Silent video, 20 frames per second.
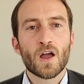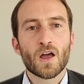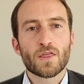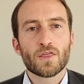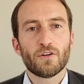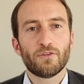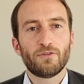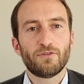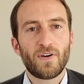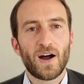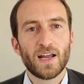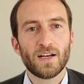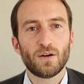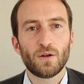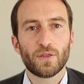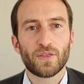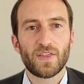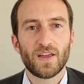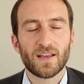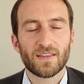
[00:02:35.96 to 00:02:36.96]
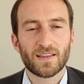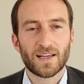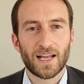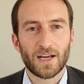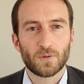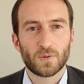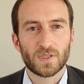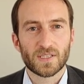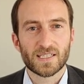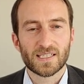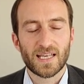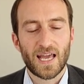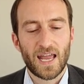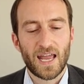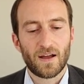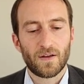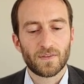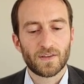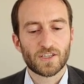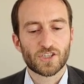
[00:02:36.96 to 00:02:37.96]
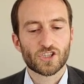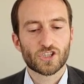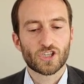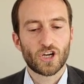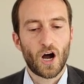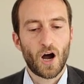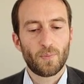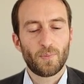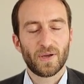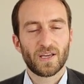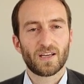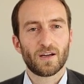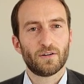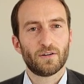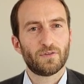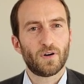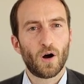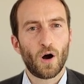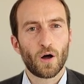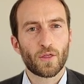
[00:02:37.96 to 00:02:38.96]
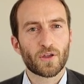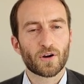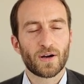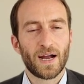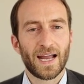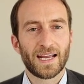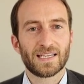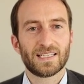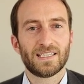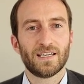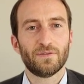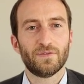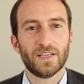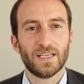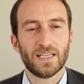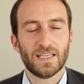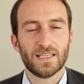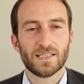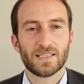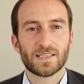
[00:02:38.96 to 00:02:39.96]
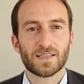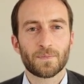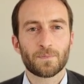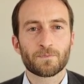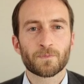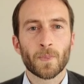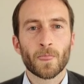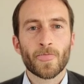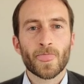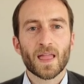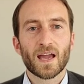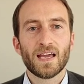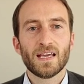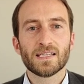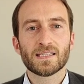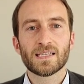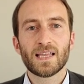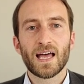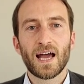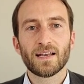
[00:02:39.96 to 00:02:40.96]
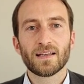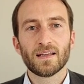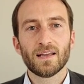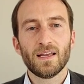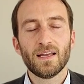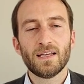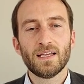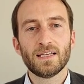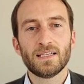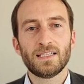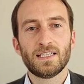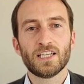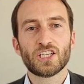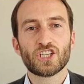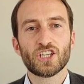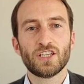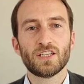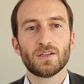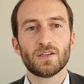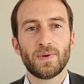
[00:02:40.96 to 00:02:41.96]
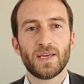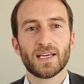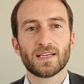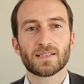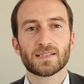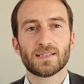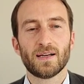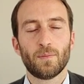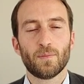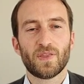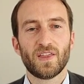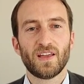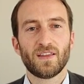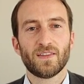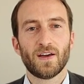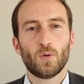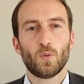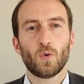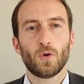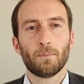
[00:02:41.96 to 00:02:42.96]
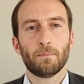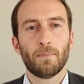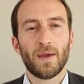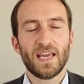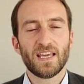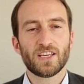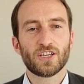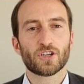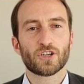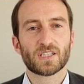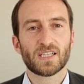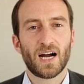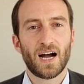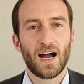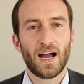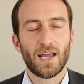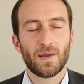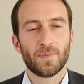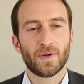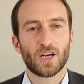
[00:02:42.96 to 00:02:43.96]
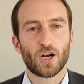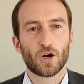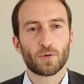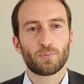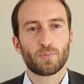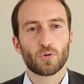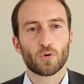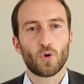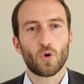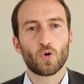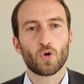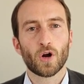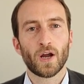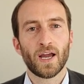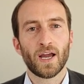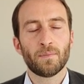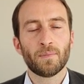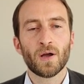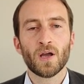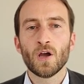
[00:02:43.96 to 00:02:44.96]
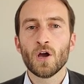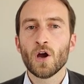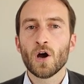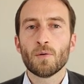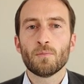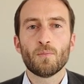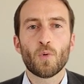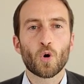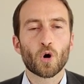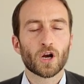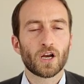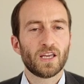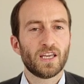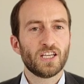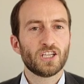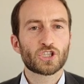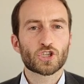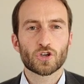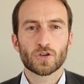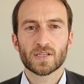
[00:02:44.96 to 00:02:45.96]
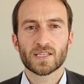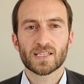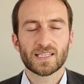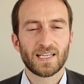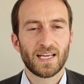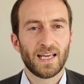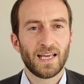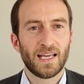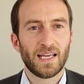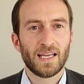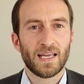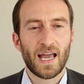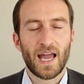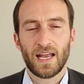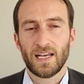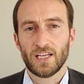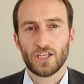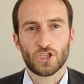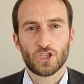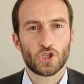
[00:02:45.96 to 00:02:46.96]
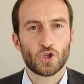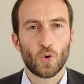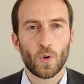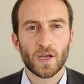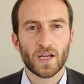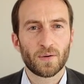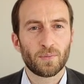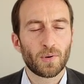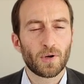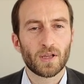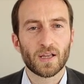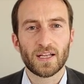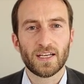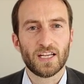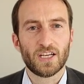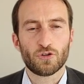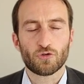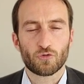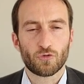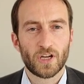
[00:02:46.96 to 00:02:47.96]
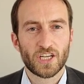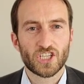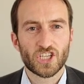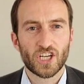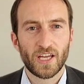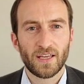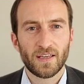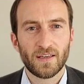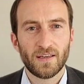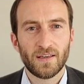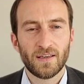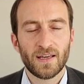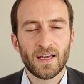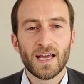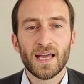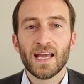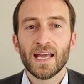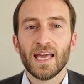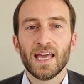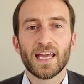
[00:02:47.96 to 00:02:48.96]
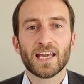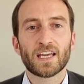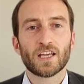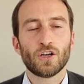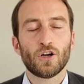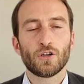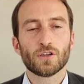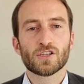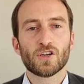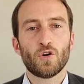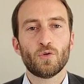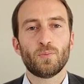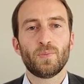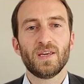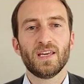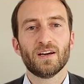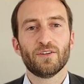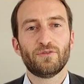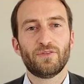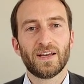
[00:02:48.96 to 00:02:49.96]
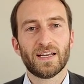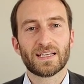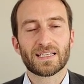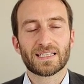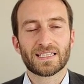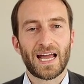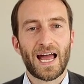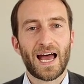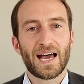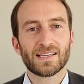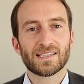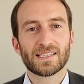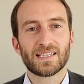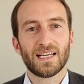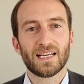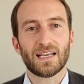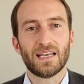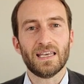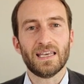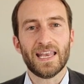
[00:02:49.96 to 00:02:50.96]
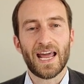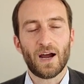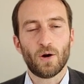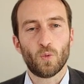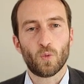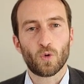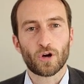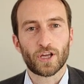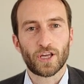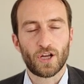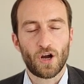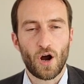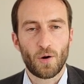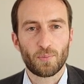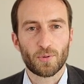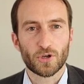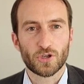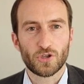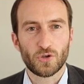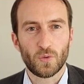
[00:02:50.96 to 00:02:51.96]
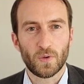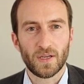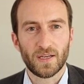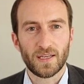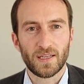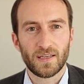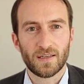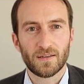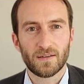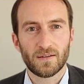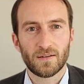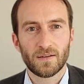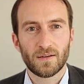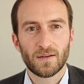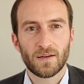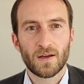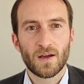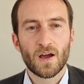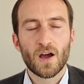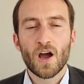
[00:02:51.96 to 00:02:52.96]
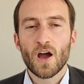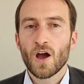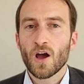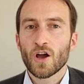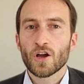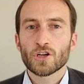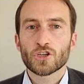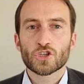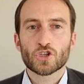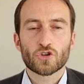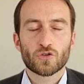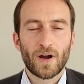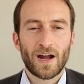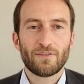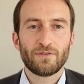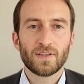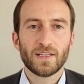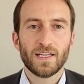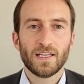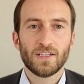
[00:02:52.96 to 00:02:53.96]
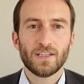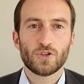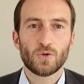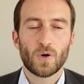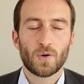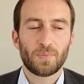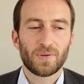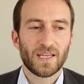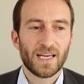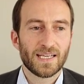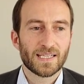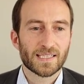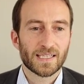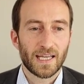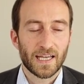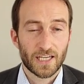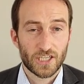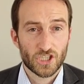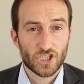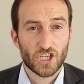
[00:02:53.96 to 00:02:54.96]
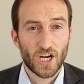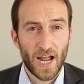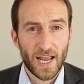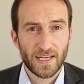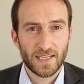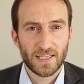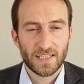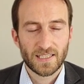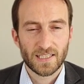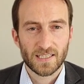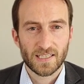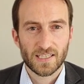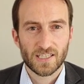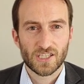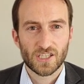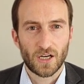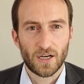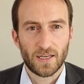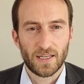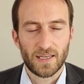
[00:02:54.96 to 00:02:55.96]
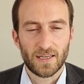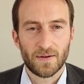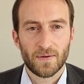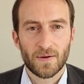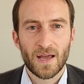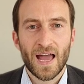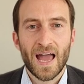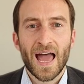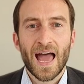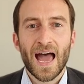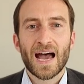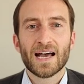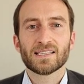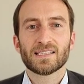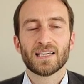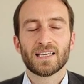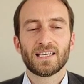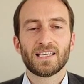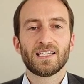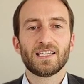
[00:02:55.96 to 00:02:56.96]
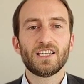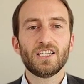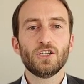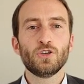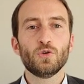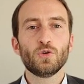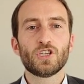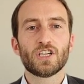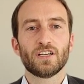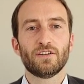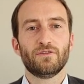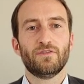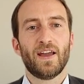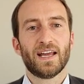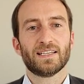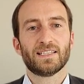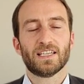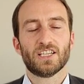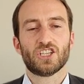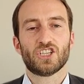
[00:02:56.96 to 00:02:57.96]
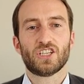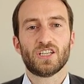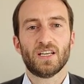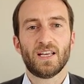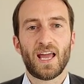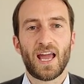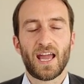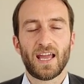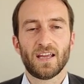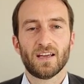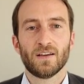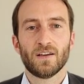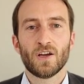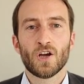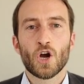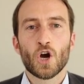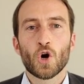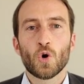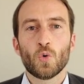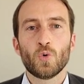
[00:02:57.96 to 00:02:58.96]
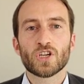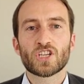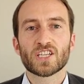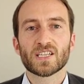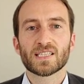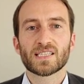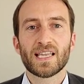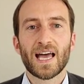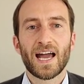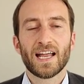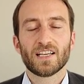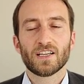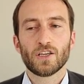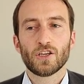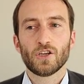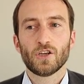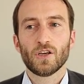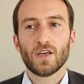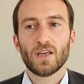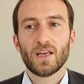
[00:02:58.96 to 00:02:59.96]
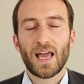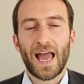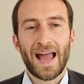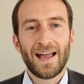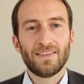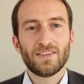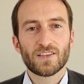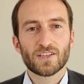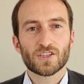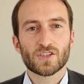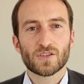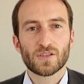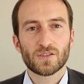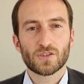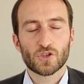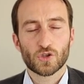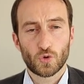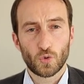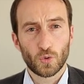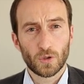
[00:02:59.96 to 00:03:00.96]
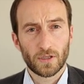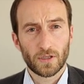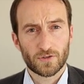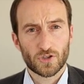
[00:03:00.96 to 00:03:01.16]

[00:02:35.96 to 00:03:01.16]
The final thing that I will say on this topic of other activities is that in addition to being something that will make your time in our program more interesting and enjoyable and enriching, it can also be a fantastic networking opportunity. Traveling to a place like China to study has a huge advantage today, which is that at the School of